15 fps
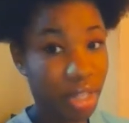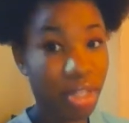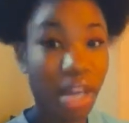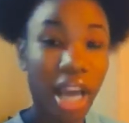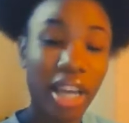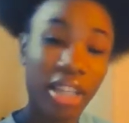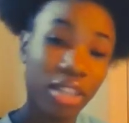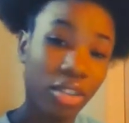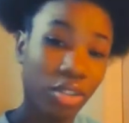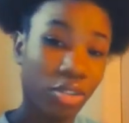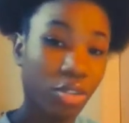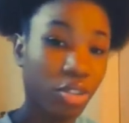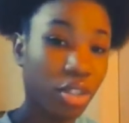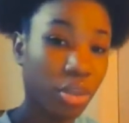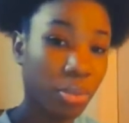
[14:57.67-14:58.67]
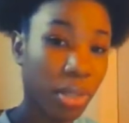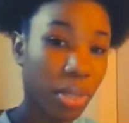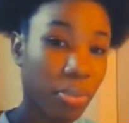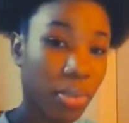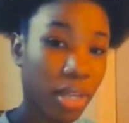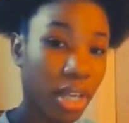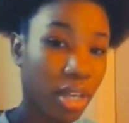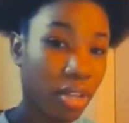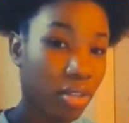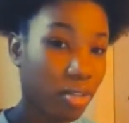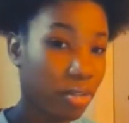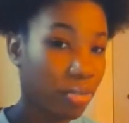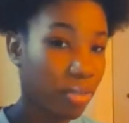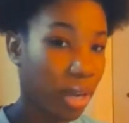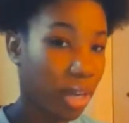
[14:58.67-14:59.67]
I used to play
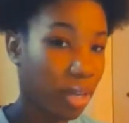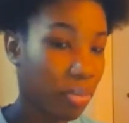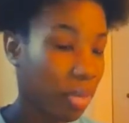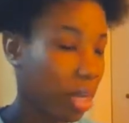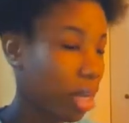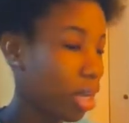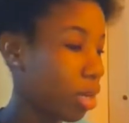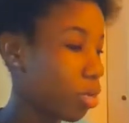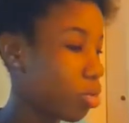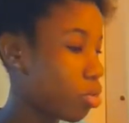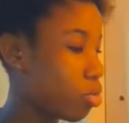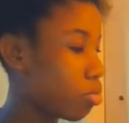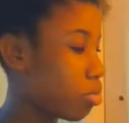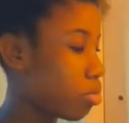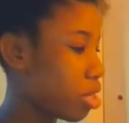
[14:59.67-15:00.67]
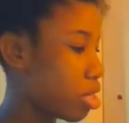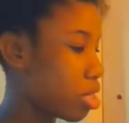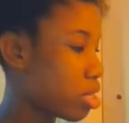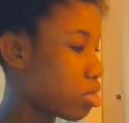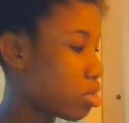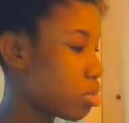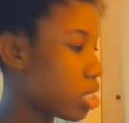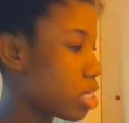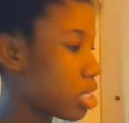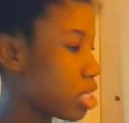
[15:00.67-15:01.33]
piano back in my hometown,